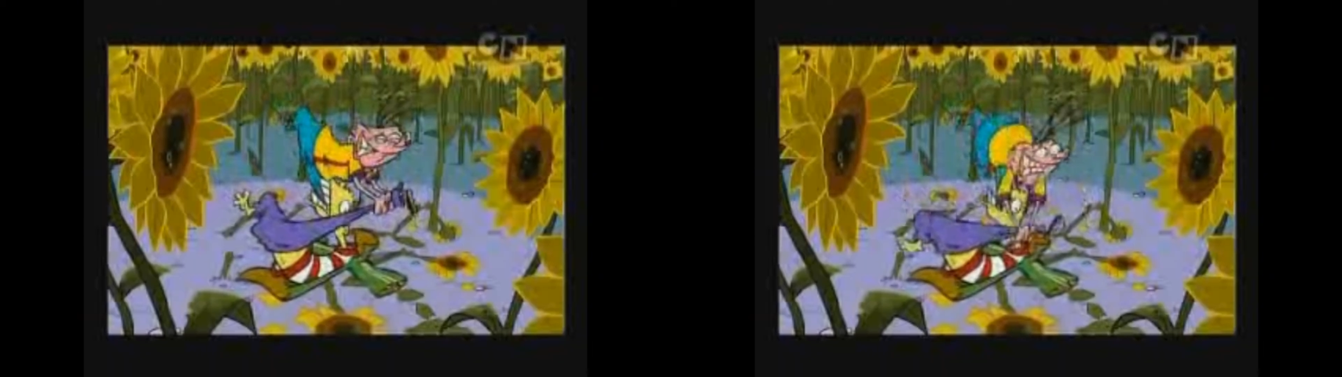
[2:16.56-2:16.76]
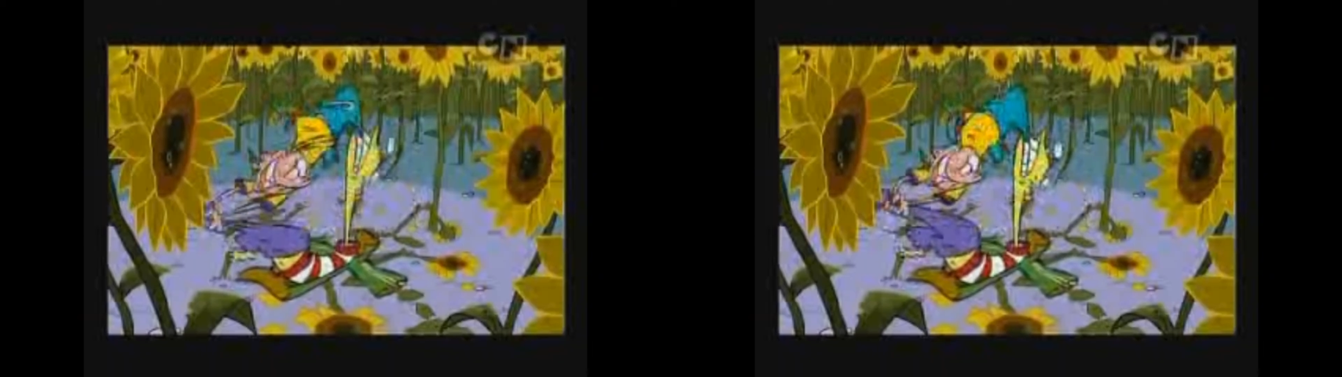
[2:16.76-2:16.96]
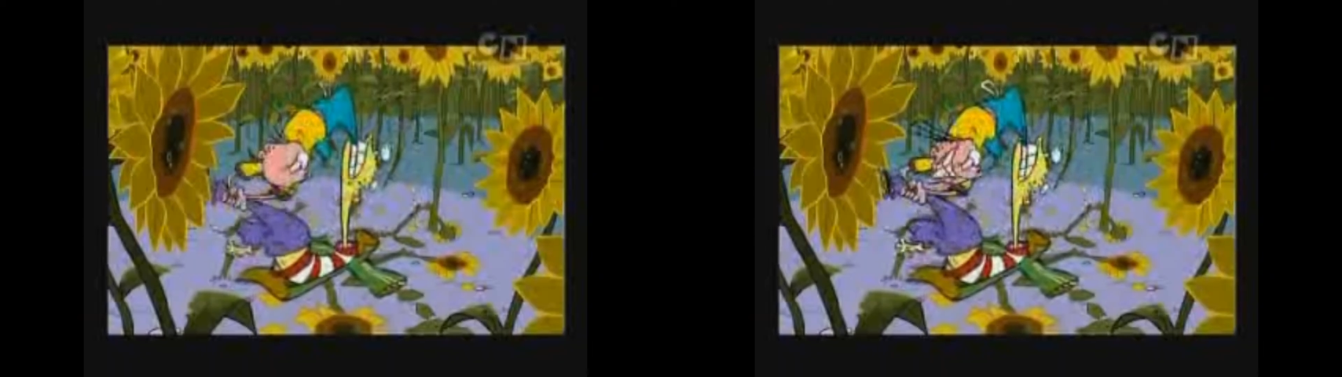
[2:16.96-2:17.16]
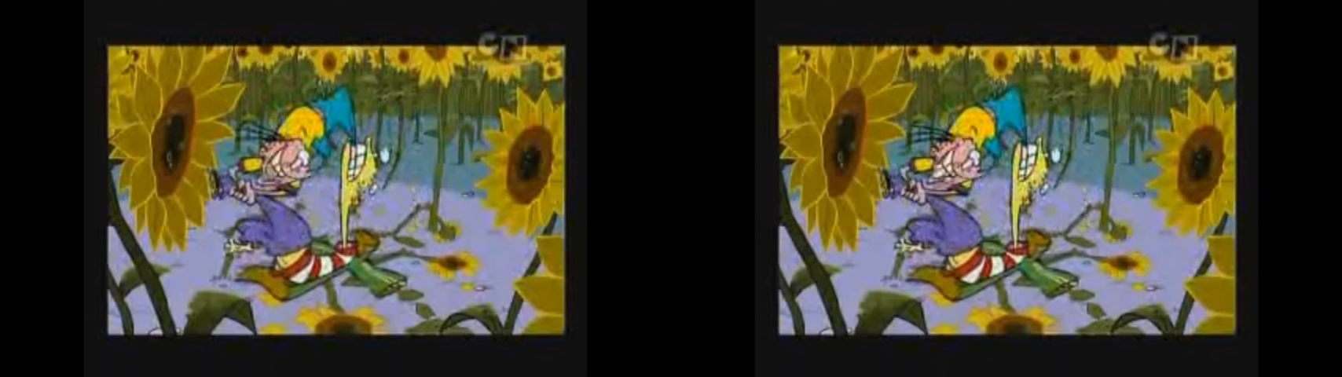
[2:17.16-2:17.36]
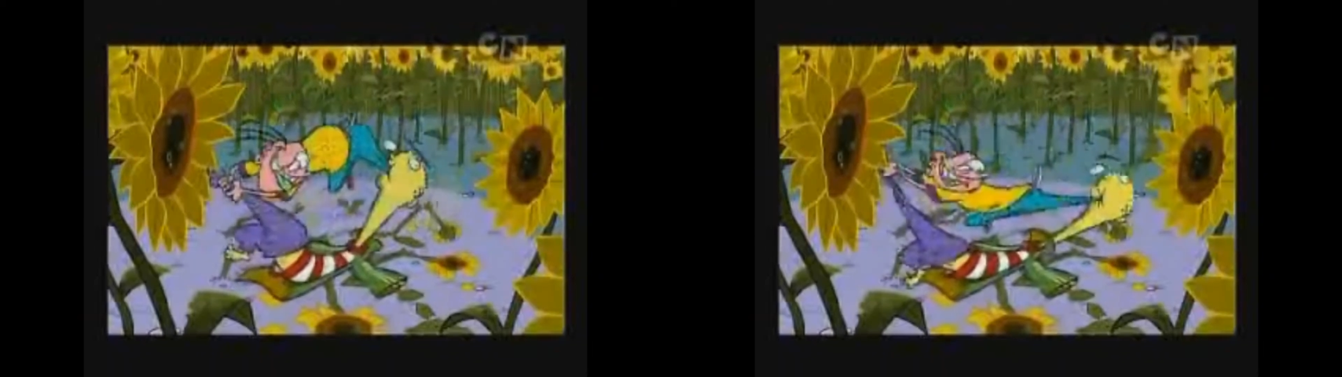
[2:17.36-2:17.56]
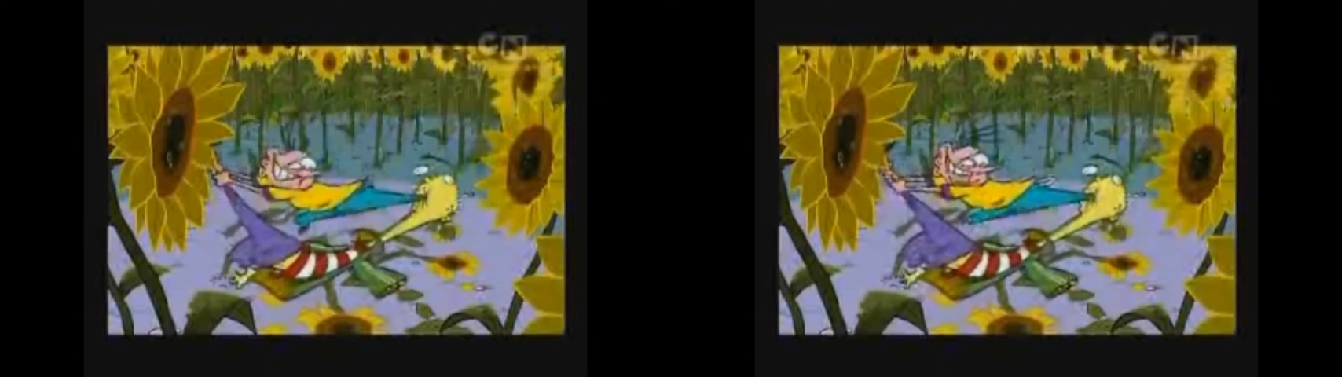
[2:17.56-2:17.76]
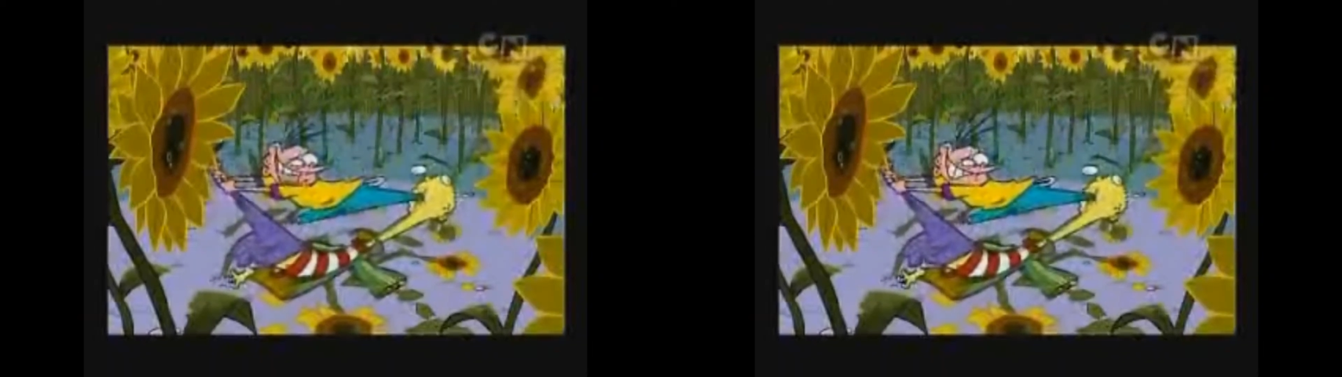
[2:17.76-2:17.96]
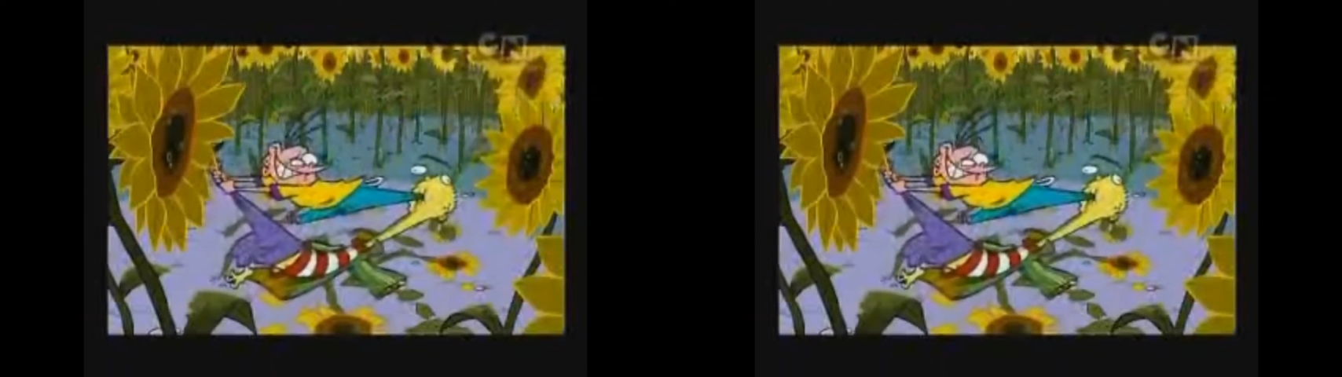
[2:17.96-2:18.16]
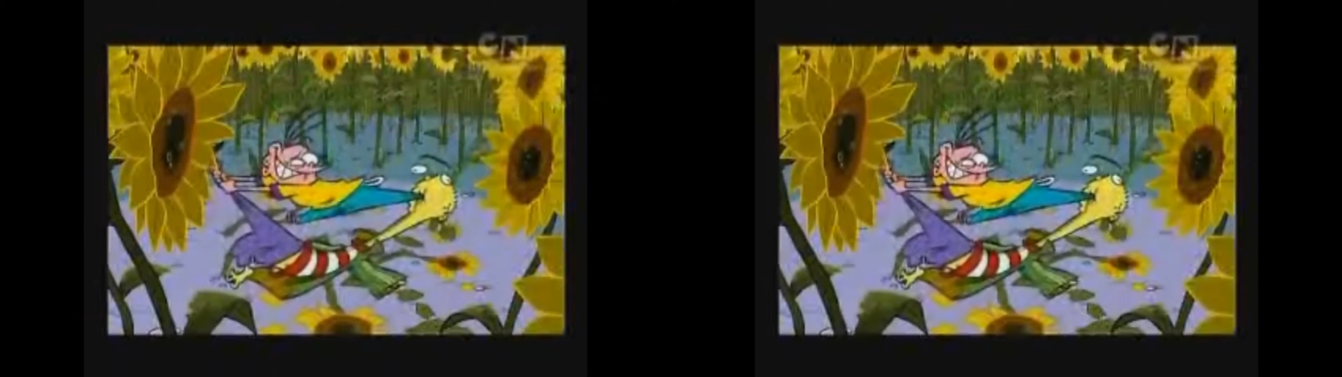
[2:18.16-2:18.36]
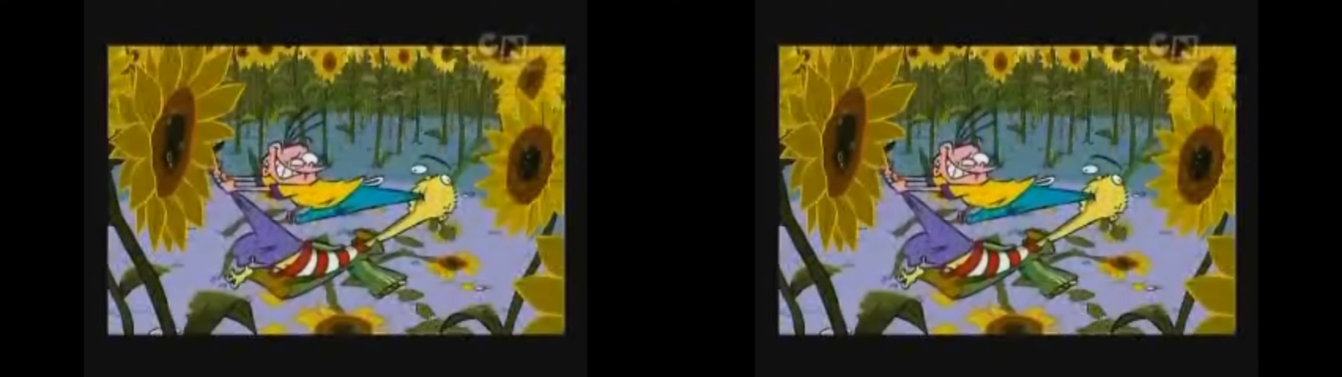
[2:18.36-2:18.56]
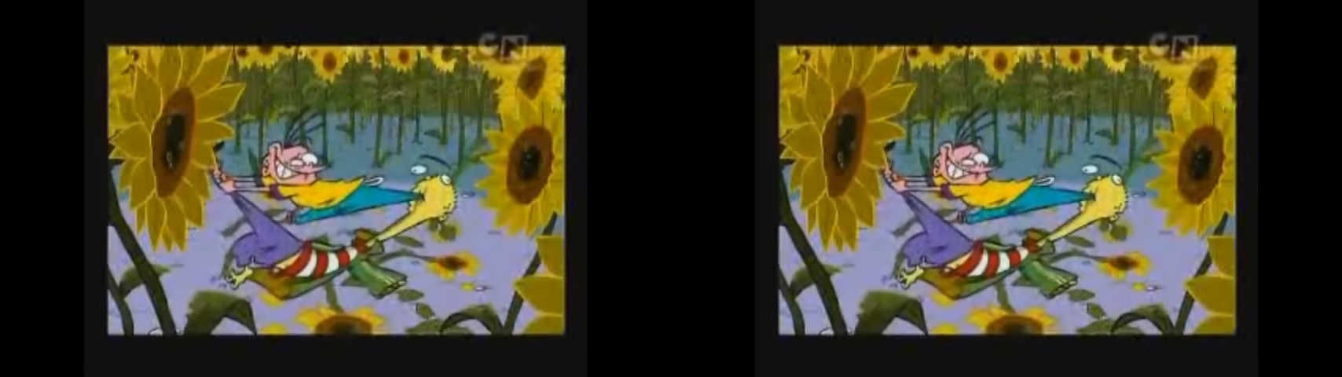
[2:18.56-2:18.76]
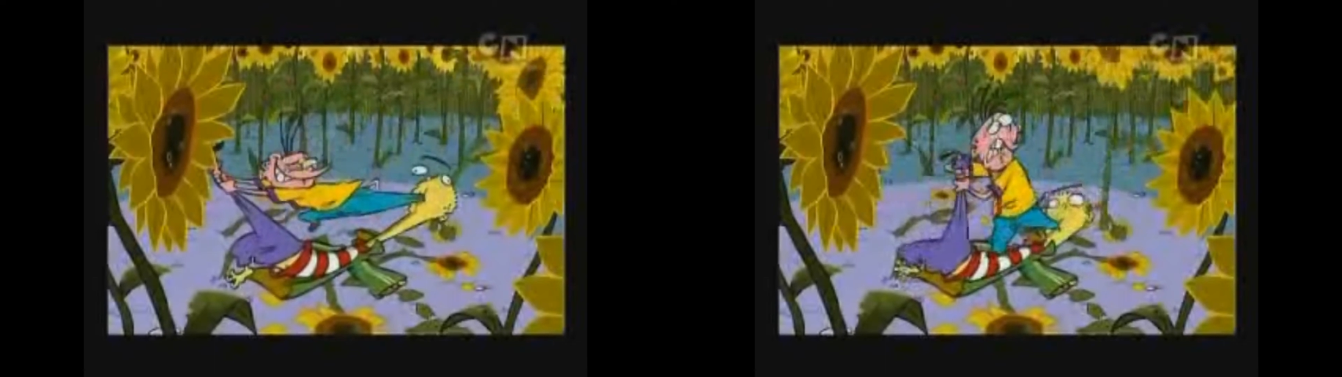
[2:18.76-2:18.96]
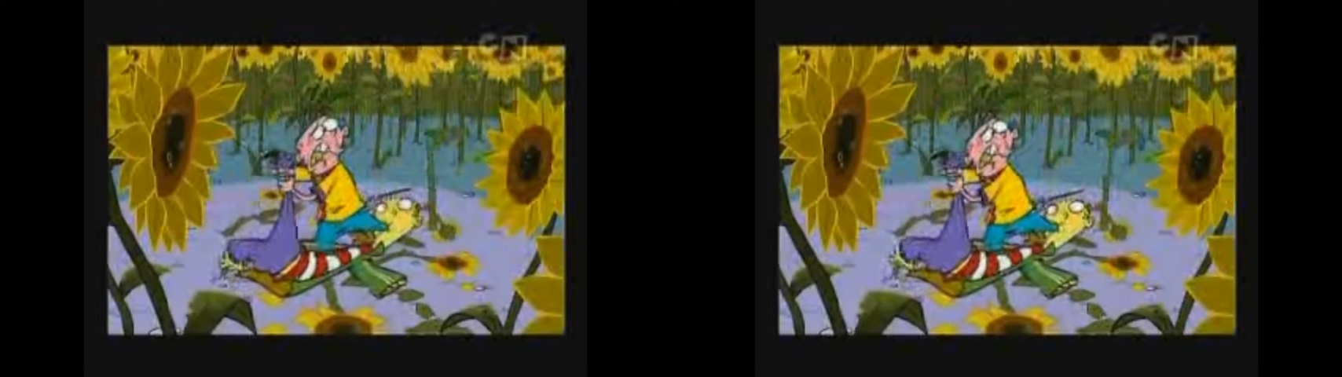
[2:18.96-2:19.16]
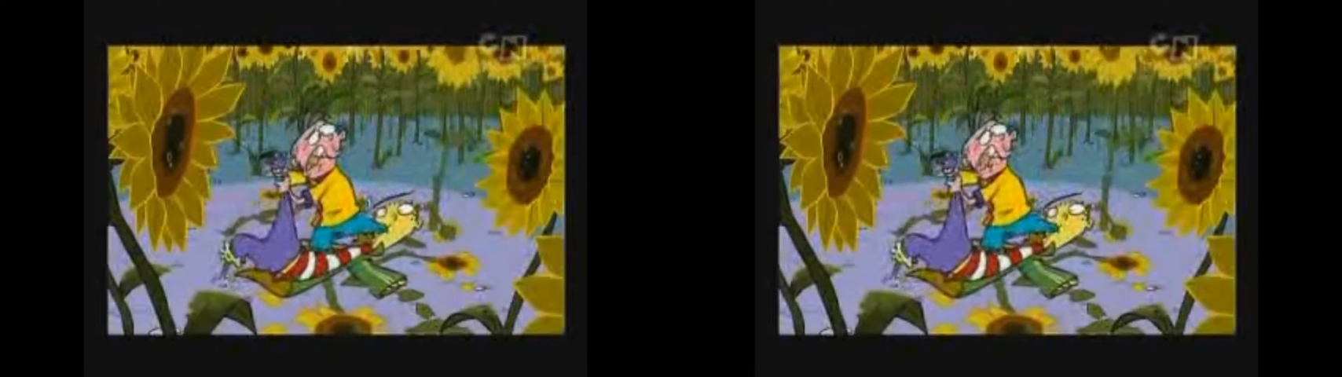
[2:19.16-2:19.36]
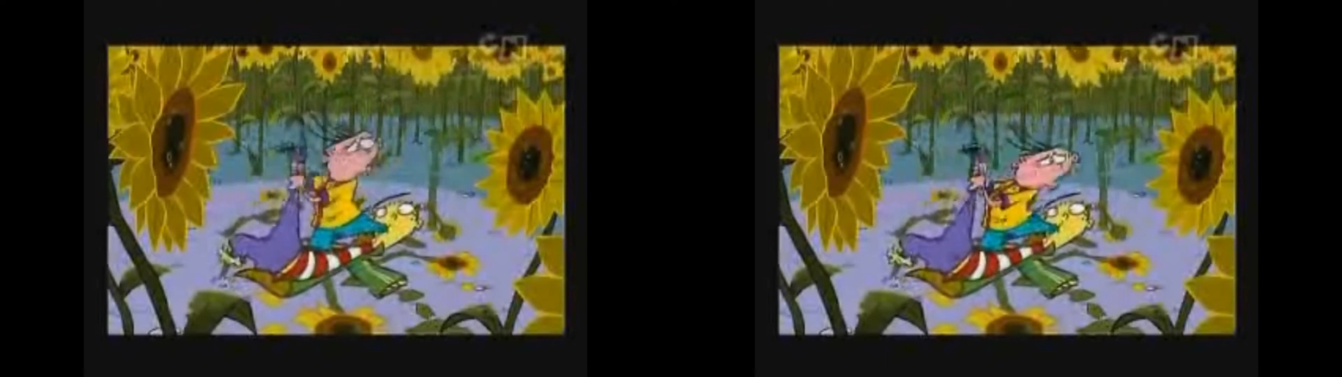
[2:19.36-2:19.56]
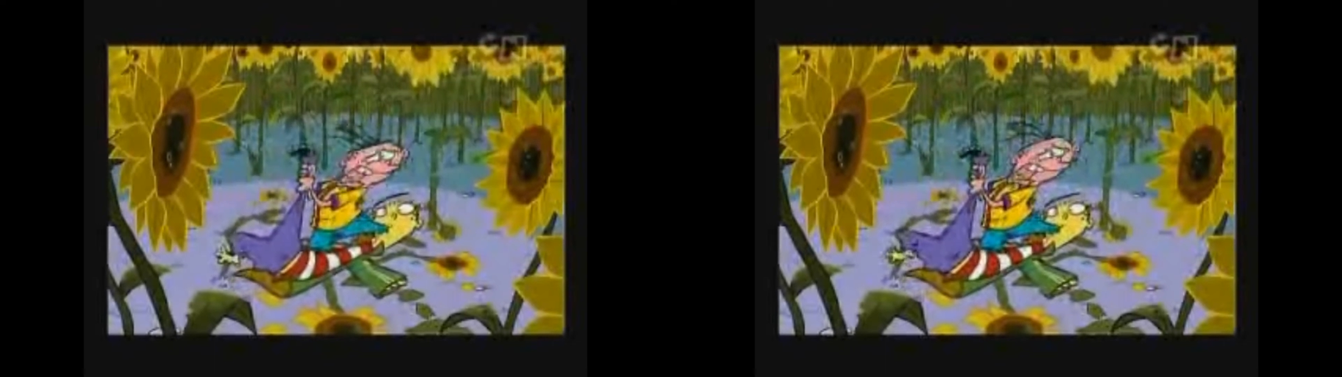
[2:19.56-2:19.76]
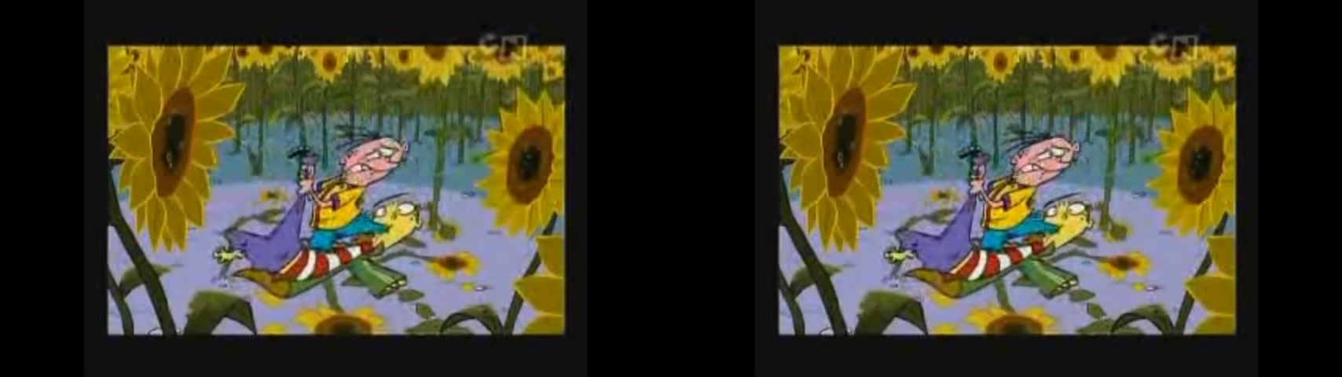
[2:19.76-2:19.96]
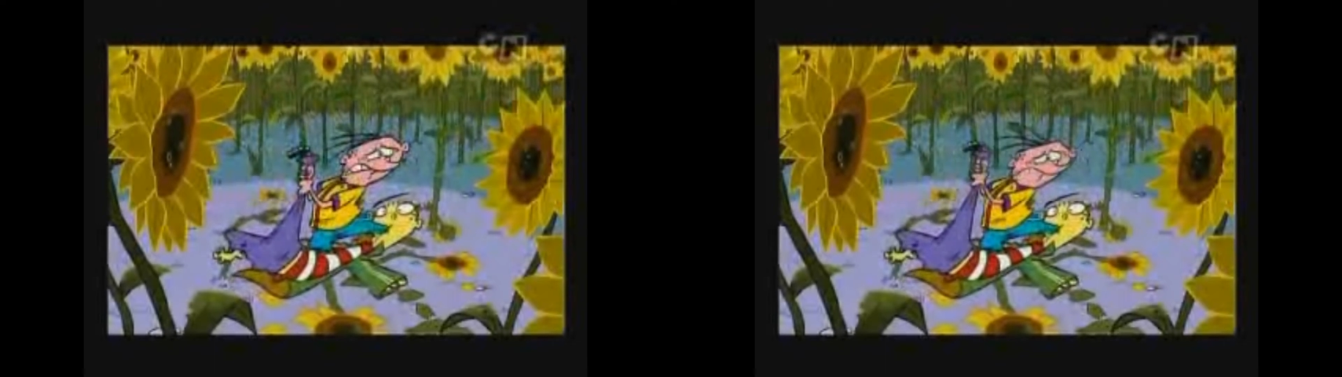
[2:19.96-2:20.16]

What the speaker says: [unreadable: no face in view]